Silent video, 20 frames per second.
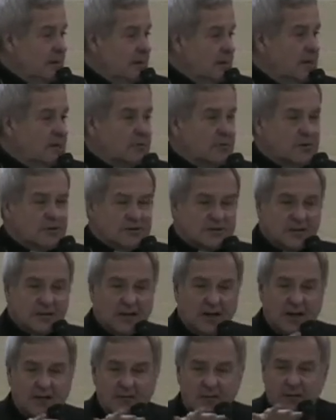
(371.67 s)
Either we
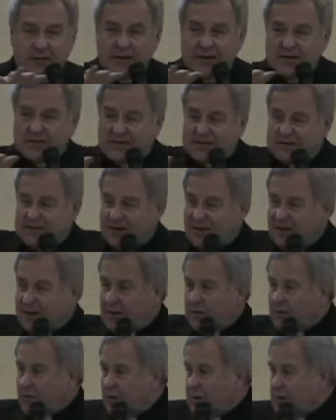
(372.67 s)
see everyone else as our
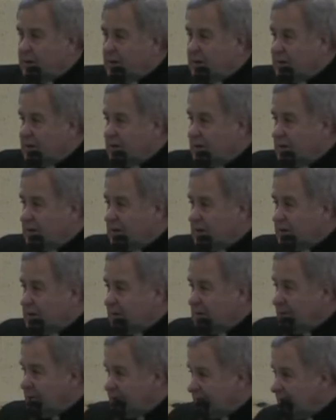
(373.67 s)
equal,
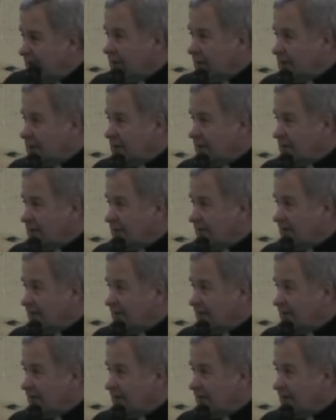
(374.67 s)
or we don't.